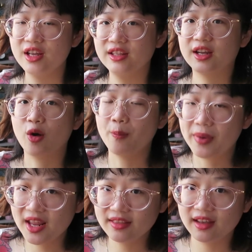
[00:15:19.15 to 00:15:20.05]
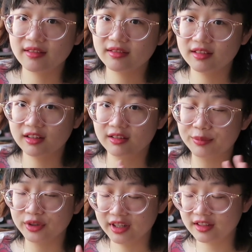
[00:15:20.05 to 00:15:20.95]
They complain that the
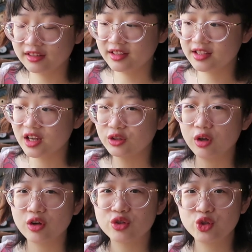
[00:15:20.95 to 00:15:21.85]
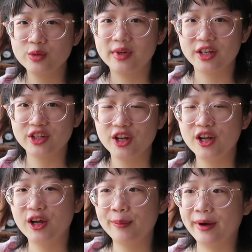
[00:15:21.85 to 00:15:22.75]
protagonist talks too much
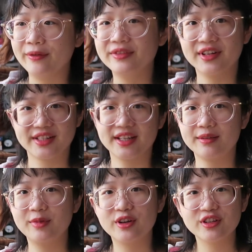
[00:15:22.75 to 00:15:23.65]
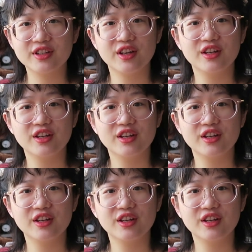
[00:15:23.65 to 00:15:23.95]
about nursing because